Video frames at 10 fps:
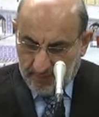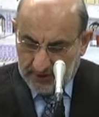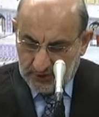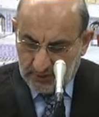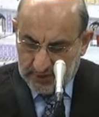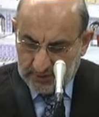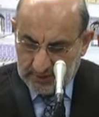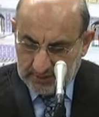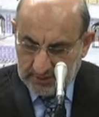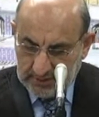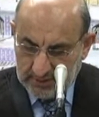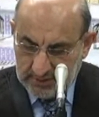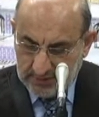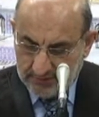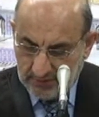Issue
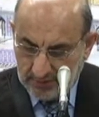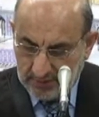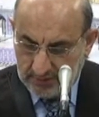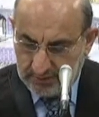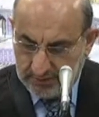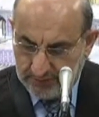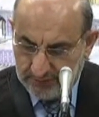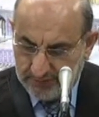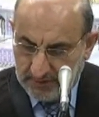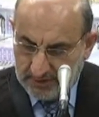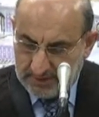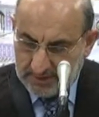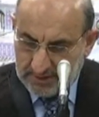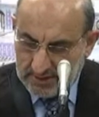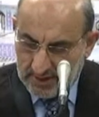864, if blood
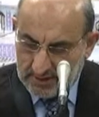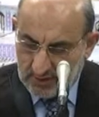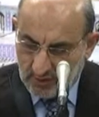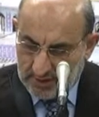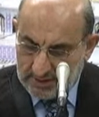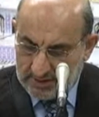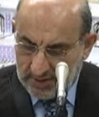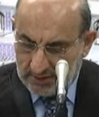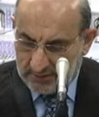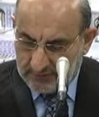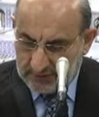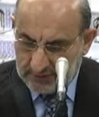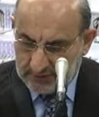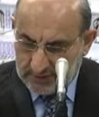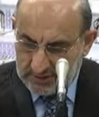stains one side of the
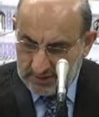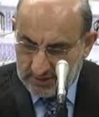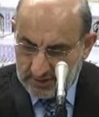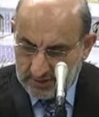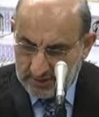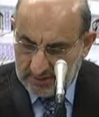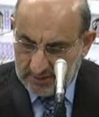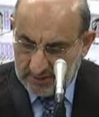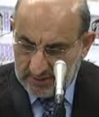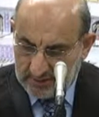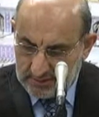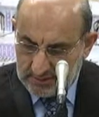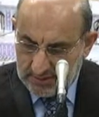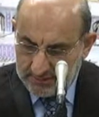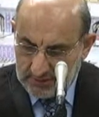dress and then
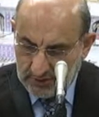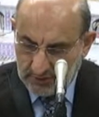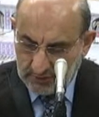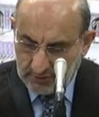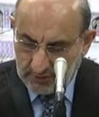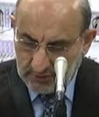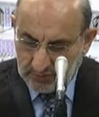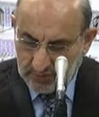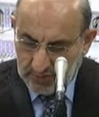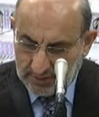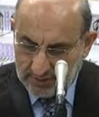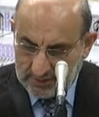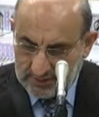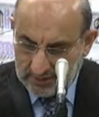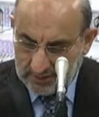seeps through to the other
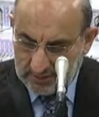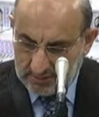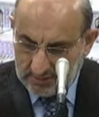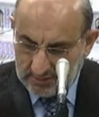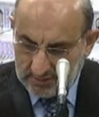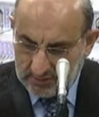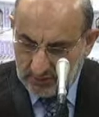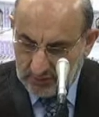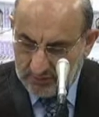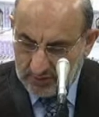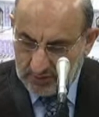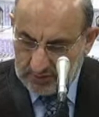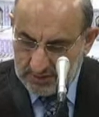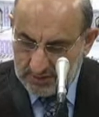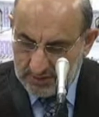side, it will be
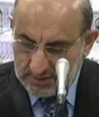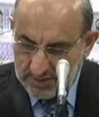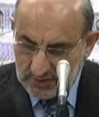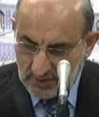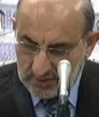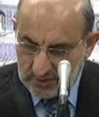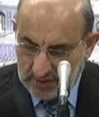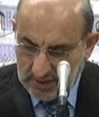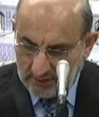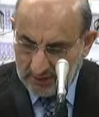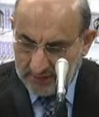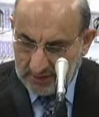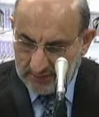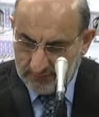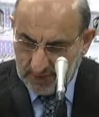considered as one. However,
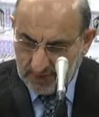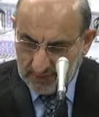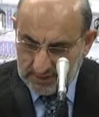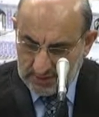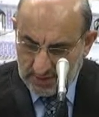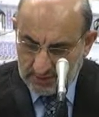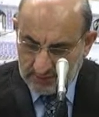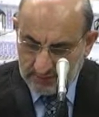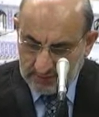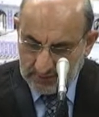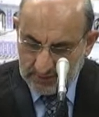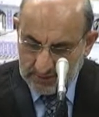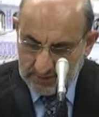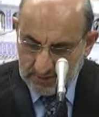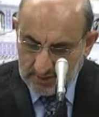if the other side of the
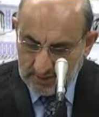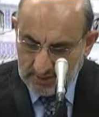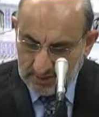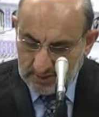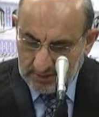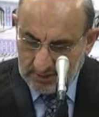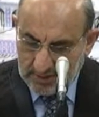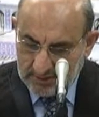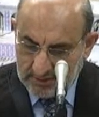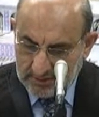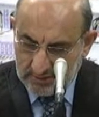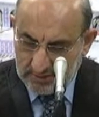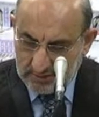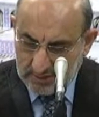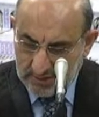dress gets
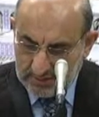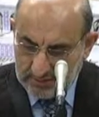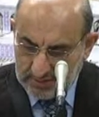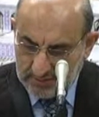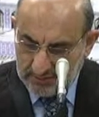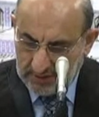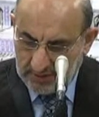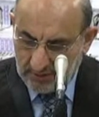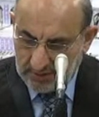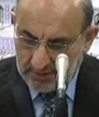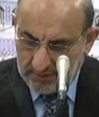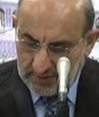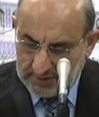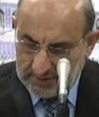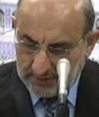smeared with the
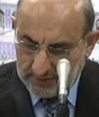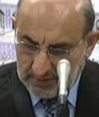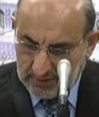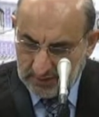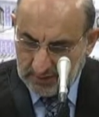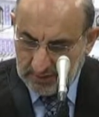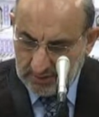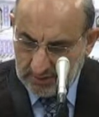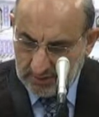blood separately,